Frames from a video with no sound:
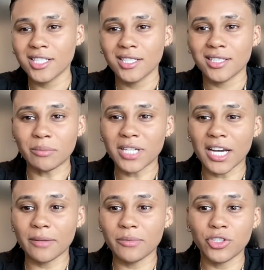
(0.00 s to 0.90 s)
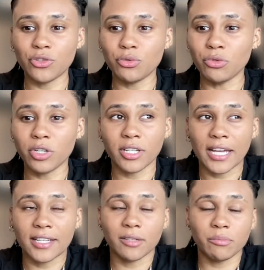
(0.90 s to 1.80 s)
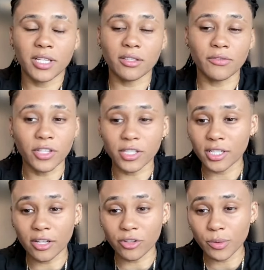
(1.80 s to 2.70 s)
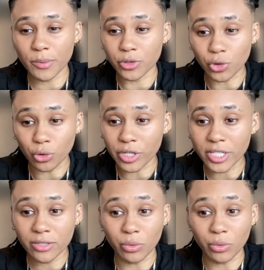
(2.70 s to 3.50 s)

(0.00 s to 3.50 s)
sometimes you could end up being the villain in other people's stories,